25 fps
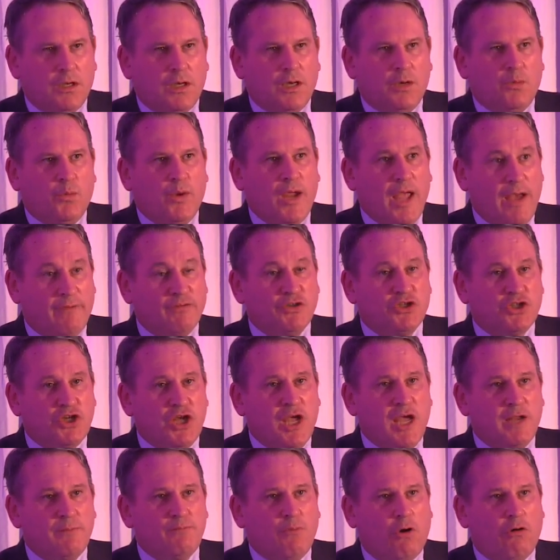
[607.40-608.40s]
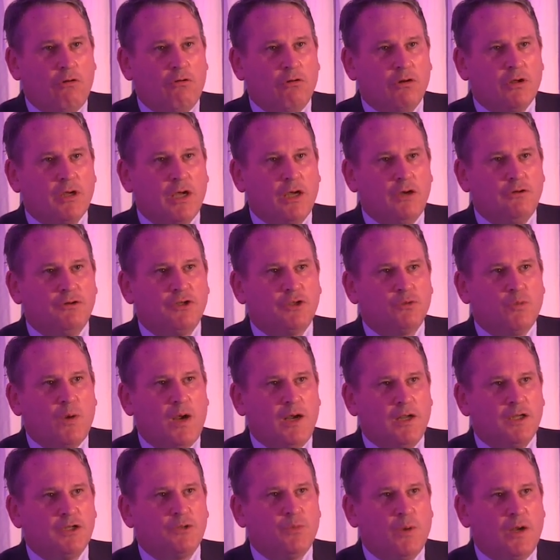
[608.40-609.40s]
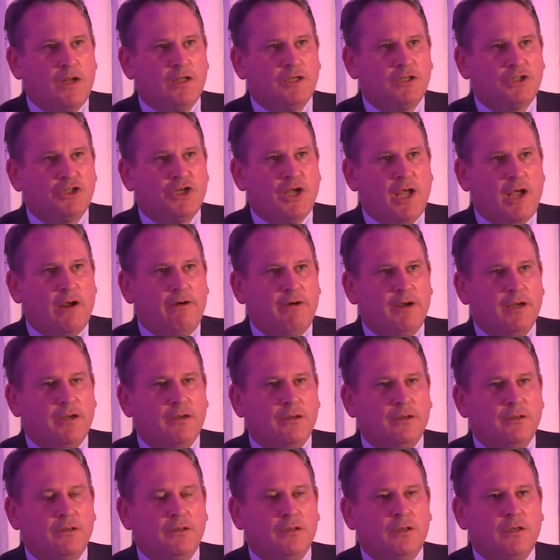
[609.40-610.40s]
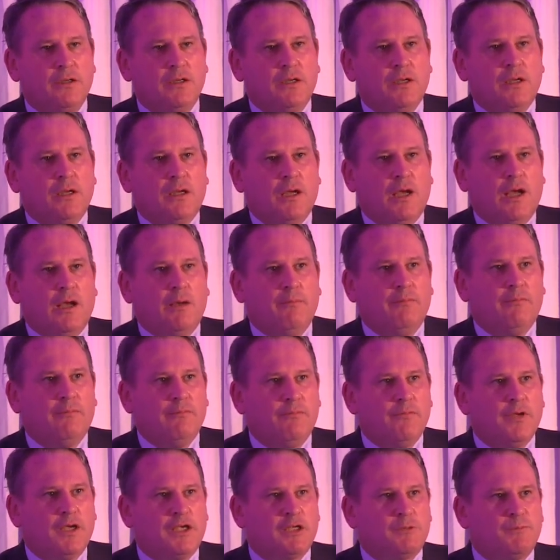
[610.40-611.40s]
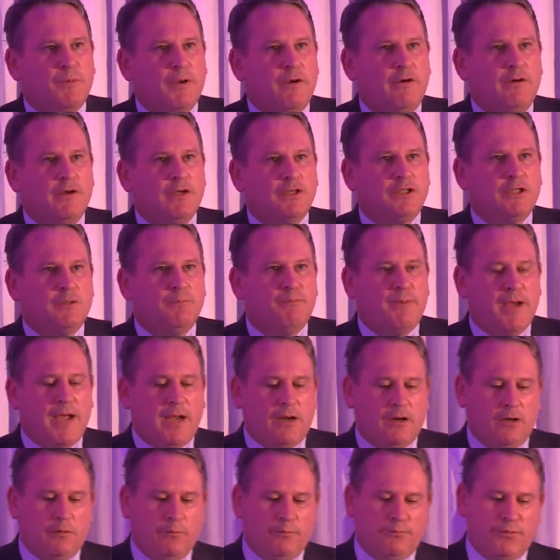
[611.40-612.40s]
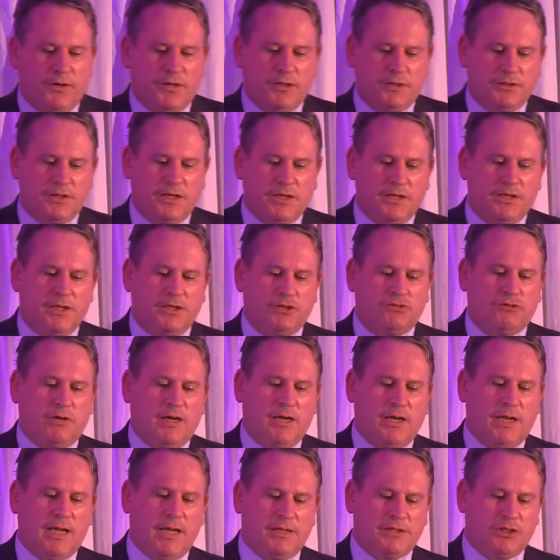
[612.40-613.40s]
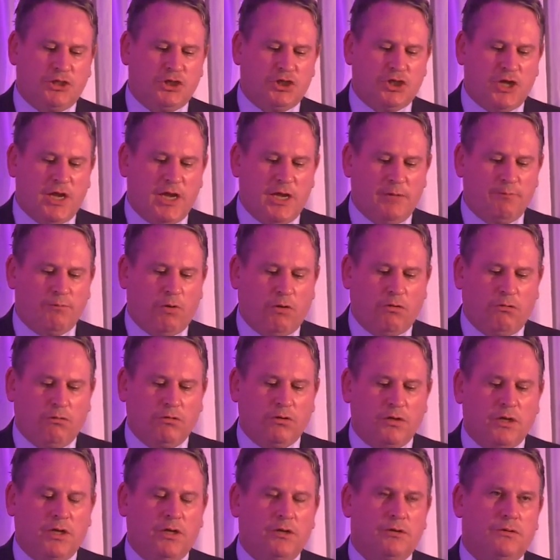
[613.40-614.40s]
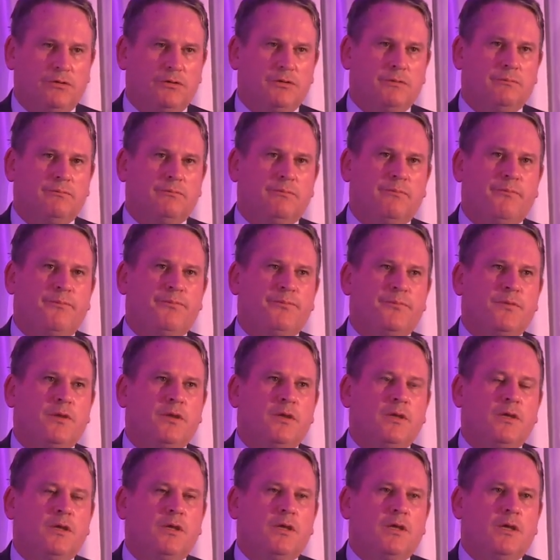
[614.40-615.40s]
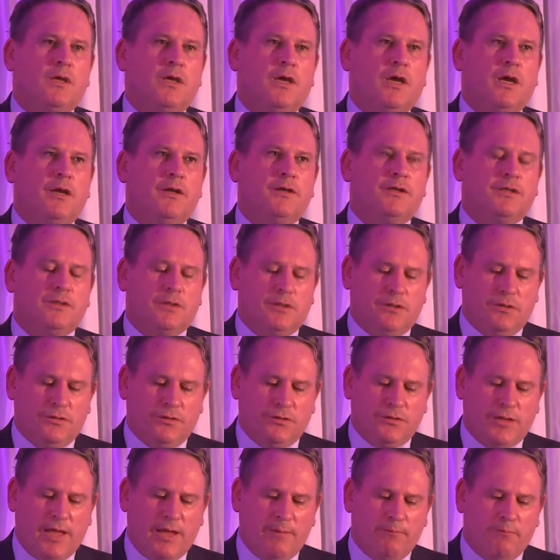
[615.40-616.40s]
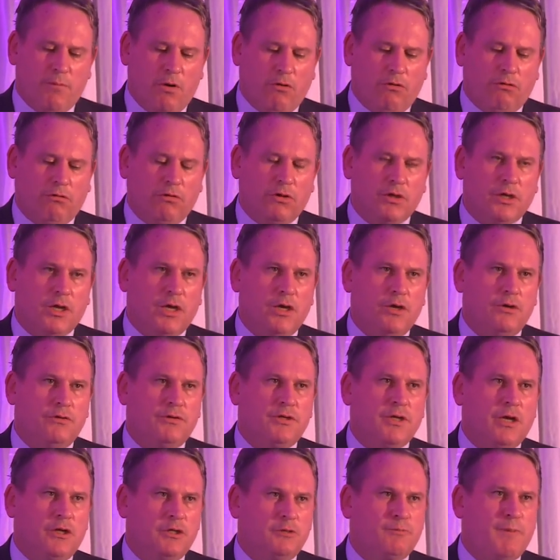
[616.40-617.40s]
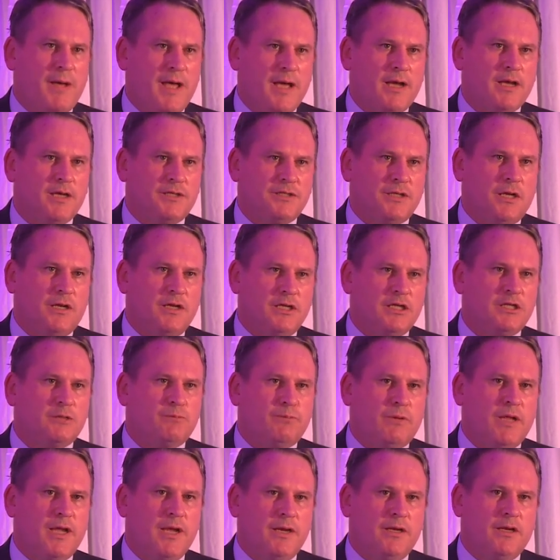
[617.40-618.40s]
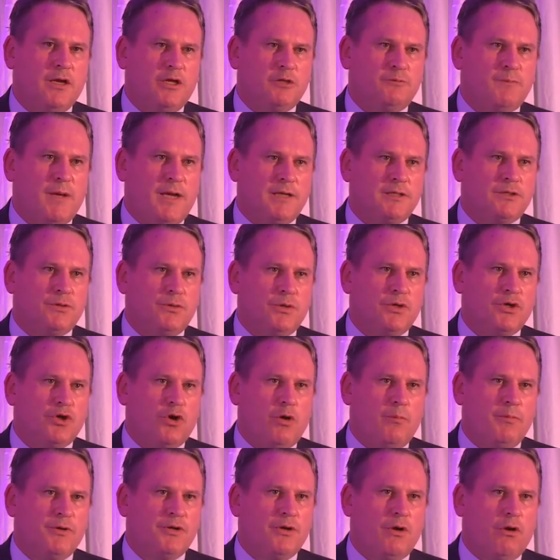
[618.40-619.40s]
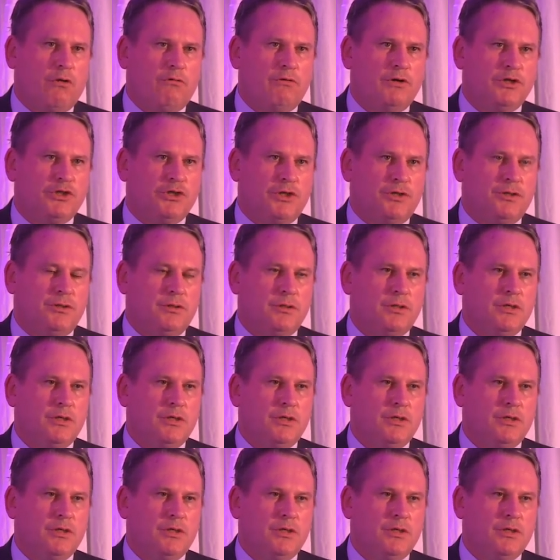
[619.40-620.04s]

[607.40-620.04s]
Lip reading: We have a shared moral code as well as sharing experience in battle. Britain and Israel has a shared moral code. And that moral code goes back, as I'll explain, goes back to a common origin.